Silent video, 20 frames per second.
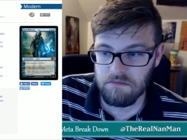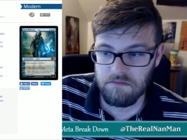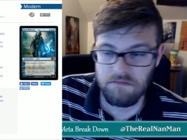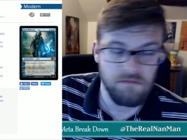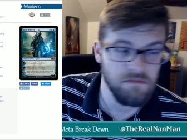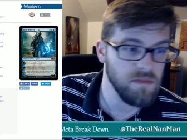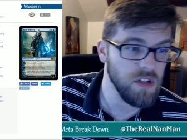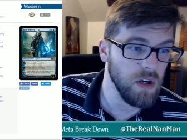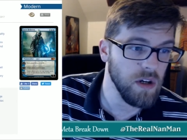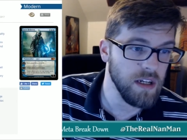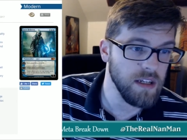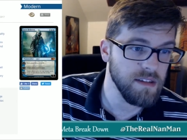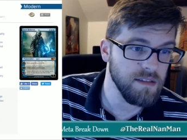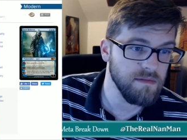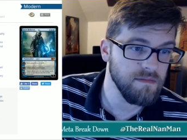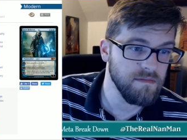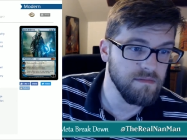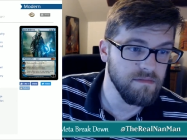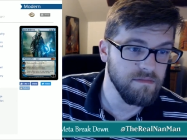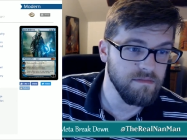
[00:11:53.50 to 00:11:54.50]
Sorry.
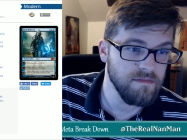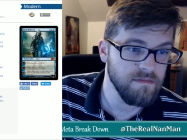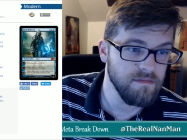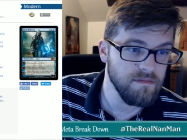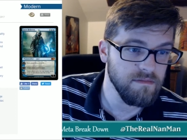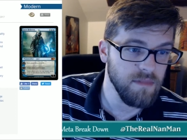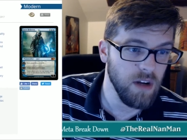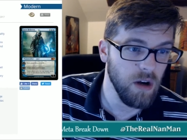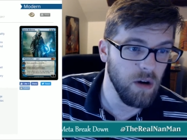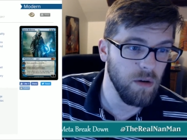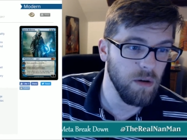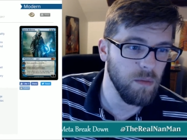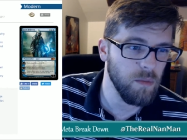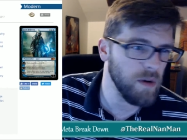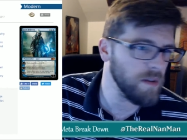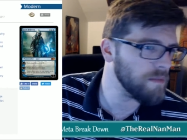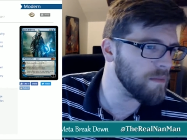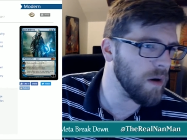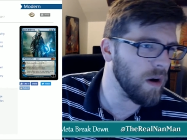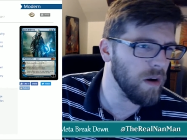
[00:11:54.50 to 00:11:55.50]
Oh, and we've
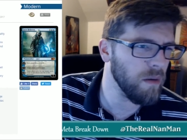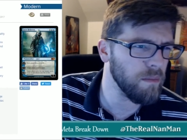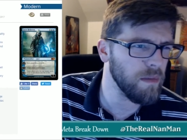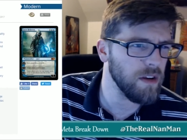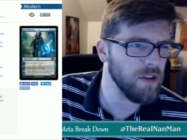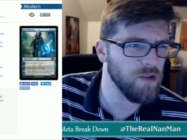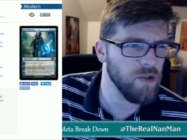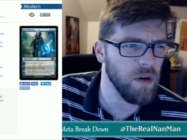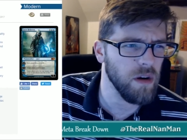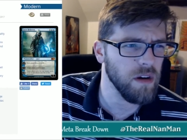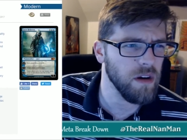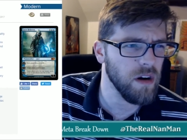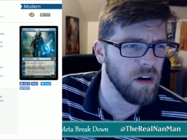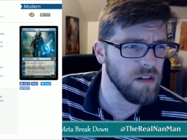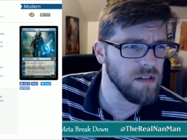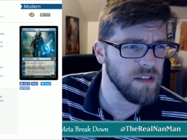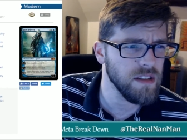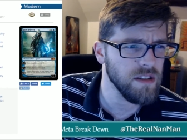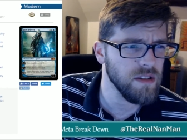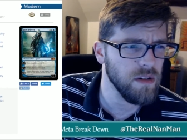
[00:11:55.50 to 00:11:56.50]
been drawing
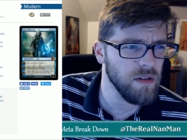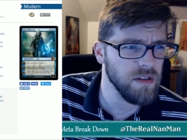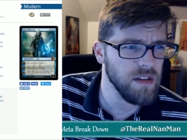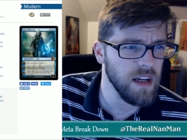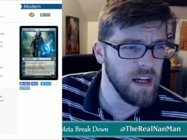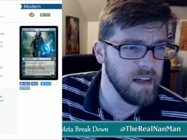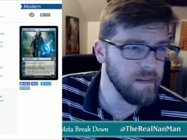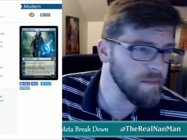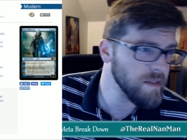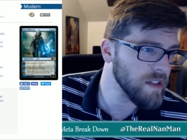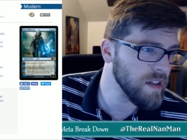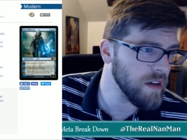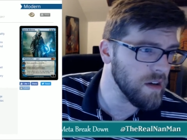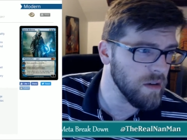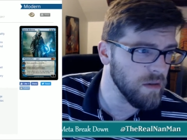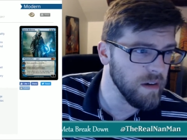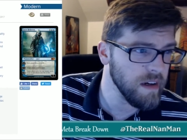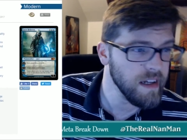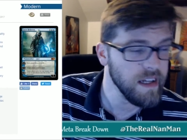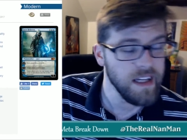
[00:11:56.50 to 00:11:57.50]
cards this whole time, so,
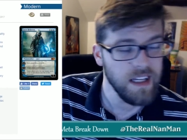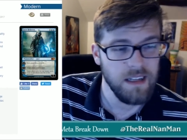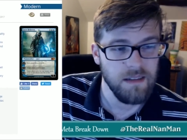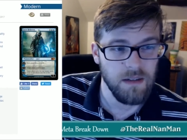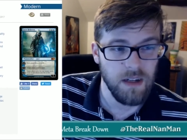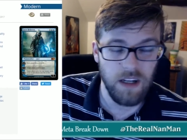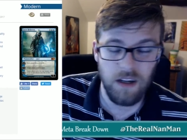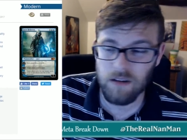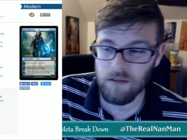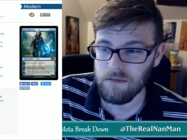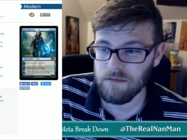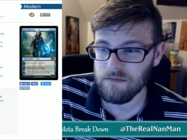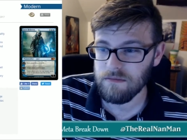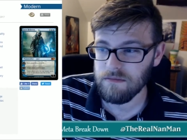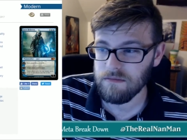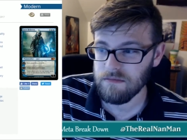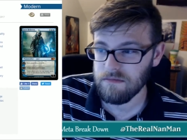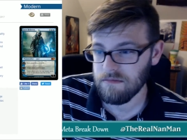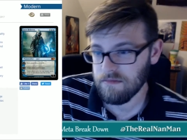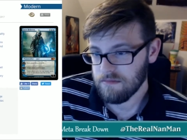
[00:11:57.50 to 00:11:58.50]
you know,
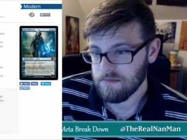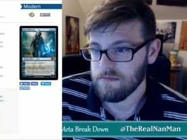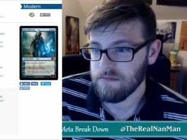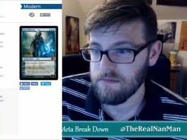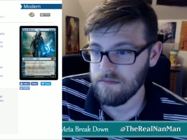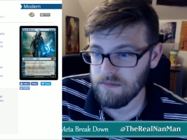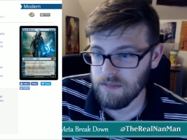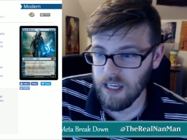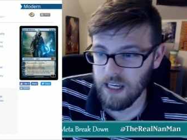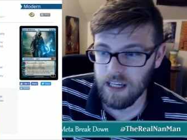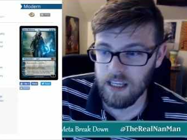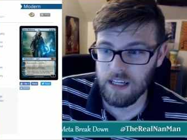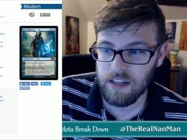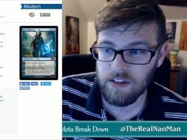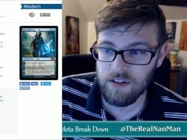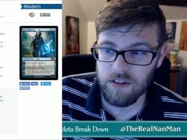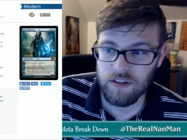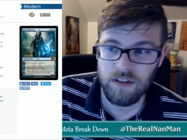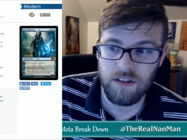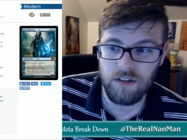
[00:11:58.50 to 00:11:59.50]
take an extra
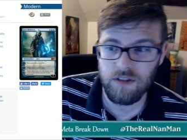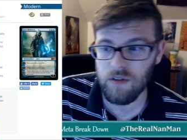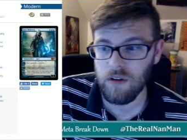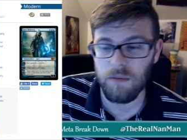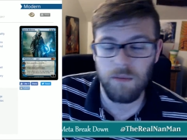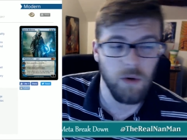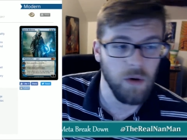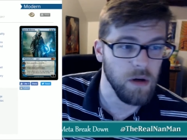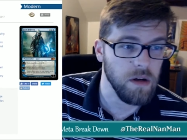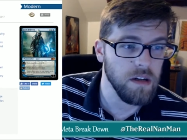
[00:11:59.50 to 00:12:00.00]
turn, draw more.